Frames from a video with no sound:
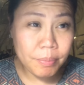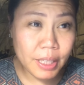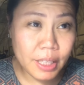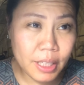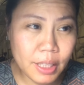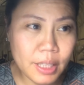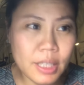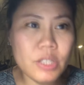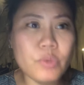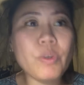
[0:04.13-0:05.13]
It
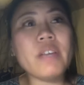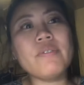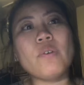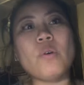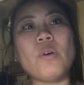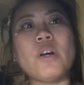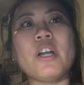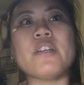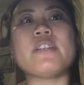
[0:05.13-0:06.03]
is week 4.